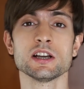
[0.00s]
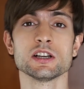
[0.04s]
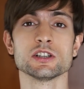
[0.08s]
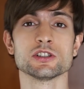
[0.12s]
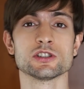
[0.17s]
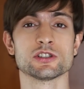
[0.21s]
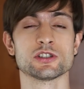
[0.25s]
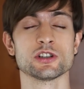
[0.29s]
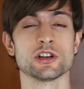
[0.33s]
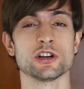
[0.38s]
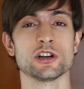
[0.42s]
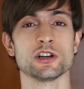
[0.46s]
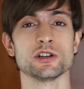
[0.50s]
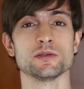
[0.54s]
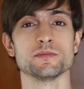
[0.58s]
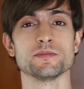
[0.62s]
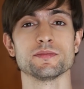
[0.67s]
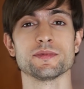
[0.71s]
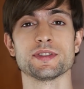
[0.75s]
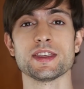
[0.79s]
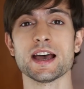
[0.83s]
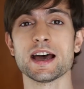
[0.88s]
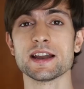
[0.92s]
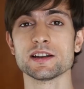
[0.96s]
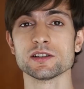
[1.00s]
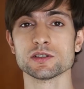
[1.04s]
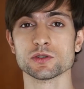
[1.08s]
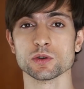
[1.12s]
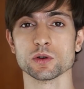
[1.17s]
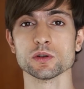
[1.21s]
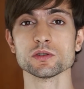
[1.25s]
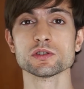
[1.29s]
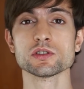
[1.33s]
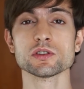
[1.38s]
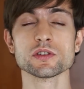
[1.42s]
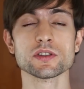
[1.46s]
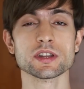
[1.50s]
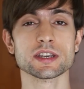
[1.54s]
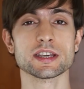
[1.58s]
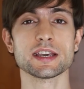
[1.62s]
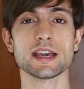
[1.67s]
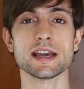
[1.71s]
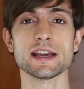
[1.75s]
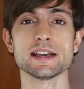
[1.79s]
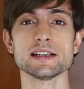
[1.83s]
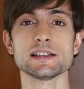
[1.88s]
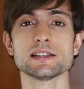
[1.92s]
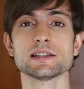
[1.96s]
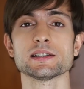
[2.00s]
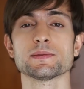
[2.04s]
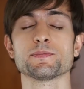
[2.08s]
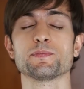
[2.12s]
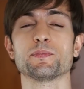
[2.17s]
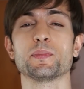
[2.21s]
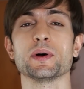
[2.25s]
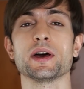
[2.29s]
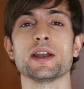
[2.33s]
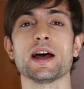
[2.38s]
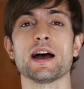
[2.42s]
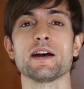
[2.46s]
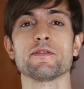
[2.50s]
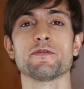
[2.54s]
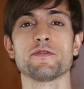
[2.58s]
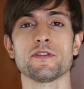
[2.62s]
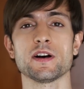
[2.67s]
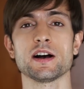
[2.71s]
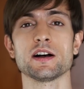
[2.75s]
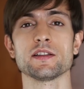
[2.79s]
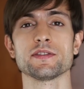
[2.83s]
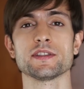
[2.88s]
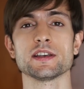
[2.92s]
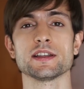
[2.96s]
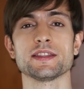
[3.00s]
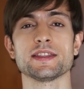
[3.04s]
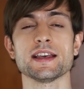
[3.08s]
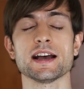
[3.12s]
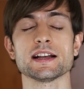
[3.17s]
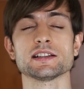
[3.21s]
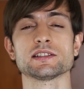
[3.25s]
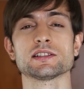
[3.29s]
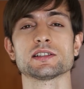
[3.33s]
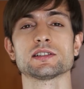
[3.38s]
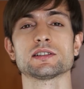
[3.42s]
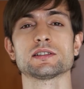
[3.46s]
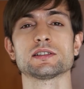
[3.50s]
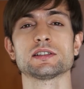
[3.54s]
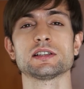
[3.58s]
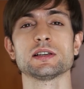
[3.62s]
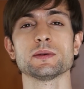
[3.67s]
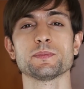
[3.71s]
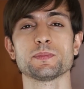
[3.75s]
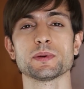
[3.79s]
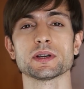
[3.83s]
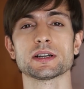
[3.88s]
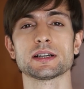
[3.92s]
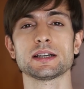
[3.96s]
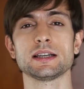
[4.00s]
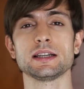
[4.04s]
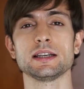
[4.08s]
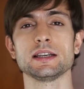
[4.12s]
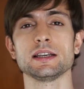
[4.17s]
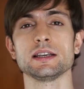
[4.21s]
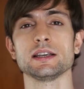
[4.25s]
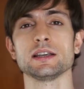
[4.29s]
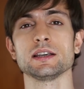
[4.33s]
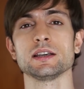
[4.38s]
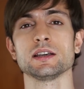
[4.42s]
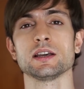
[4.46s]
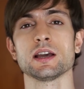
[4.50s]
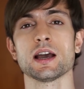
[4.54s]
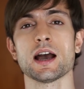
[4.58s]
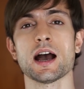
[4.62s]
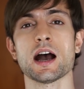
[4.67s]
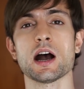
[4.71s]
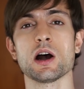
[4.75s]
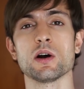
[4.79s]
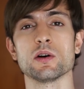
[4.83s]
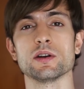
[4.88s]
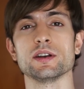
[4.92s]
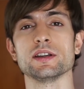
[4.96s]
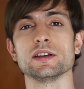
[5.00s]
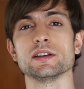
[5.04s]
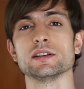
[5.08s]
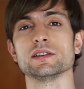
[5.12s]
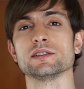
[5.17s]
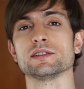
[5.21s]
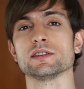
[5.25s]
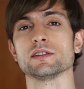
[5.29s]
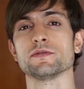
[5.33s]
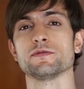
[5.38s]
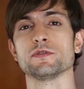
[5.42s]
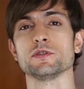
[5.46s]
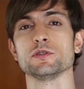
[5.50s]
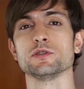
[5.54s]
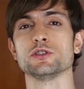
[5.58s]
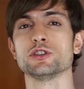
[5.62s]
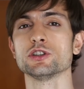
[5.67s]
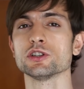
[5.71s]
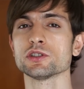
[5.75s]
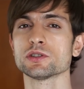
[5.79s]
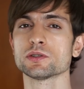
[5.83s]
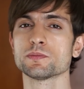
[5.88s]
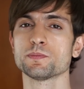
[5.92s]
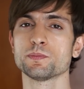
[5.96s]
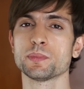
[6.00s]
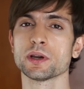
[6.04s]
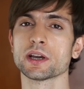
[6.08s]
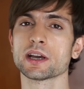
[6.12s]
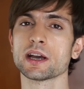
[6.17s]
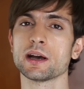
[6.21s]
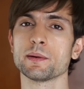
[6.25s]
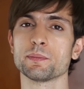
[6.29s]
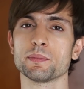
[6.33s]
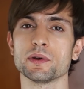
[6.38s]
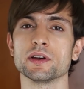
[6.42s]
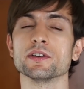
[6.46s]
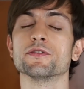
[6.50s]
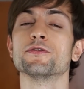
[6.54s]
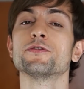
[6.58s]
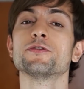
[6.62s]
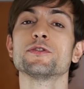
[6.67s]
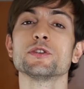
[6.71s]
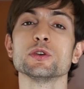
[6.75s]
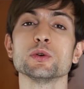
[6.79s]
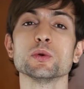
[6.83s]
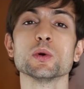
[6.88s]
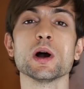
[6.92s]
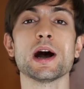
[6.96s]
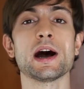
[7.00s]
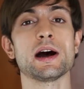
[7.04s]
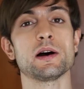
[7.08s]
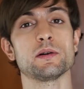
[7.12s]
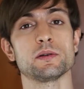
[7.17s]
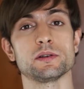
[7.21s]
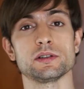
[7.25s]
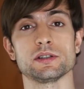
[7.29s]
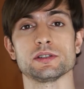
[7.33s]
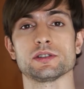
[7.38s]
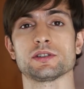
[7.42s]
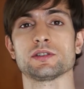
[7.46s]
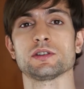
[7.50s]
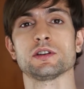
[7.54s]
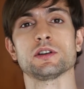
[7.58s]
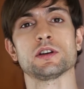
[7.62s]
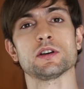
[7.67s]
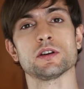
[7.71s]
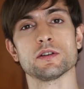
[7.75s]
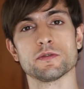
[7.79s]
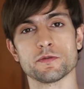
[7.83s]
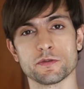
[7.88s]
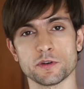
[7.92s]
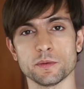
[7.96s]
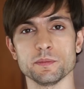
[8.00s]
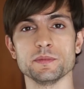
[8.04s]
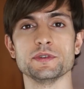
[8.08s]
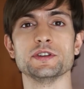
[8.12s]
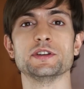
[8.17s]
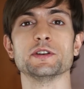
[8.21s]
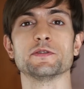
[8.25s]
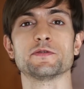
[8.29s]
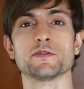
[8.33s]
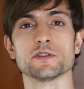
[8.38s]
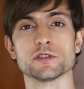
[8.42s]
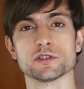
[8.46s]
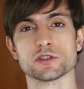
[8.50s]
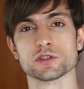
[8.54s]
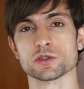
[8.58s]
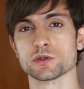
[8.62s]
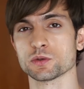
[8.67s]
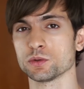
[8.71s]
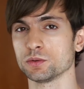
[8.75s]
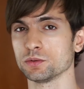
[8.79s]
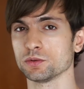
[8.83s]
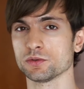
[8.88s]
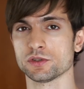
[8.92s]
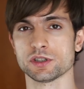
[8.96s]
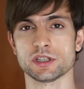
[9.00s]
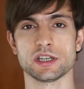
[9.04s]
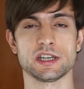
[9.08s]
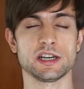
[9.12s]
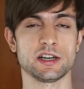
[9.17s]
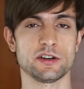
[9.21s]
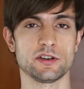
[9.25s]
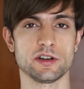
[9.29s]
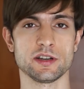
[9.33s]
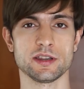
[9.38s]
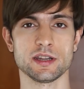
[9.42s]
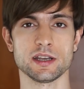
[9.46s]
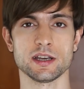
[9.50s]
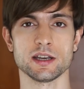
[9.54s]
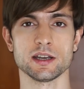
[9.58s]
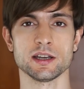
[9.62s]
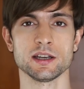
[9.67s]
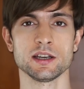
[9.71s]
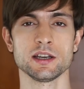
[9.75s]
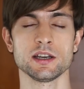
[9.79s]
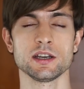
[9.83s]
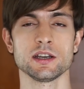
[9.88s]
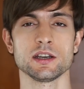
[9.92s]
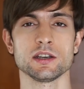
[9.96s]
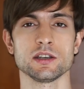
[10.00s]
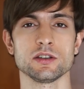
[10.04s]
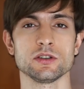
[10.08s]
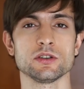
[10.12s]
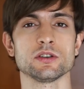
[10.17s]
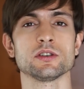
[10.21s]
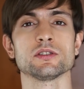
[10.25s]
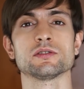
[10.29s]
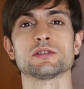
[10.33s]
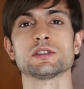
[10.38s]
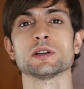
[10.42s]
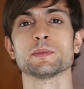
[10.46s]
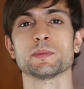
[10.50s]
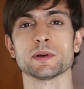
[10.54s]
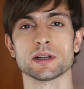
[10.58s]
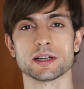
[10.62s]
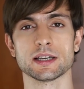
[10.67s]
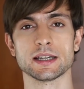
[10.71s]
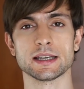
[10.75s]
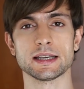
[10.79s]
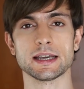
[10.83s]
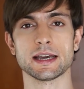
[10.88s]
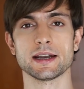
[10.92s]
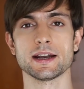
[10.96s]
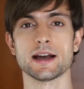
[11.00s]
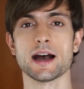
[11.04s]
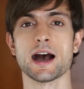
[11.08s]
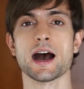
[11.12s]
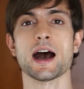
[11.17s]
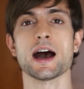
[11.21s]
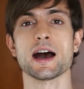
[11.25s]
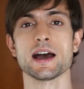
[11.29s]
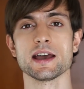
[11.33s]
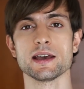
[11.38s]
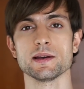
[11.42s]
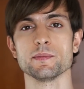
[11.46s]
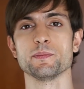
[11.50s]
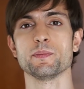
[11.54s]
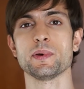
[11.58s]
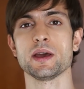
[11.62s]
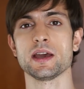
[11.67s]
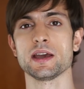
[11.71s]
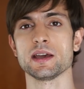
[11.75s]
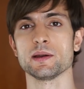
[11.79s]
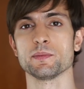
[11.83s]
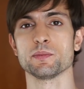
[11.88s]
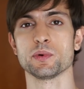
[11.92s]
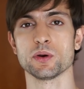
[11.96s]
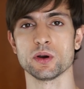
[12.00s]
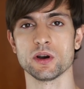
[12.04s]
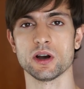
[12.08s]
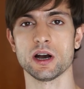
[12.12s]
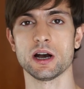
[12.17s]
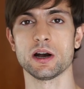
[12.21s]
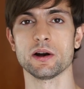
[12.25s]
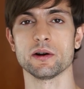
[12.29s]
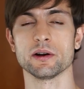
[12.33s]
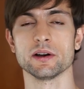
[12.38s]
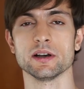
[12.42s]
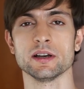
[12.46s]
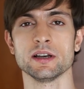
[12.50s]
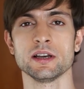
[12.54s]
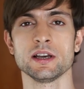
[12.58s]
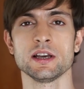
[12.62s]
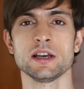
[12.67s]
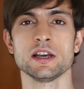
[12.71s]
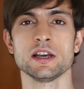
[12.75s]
So that is also the case, but I found that that's typically how it is if you just pick up a few hours from different schools here and there. You typically get a higher pay per hour.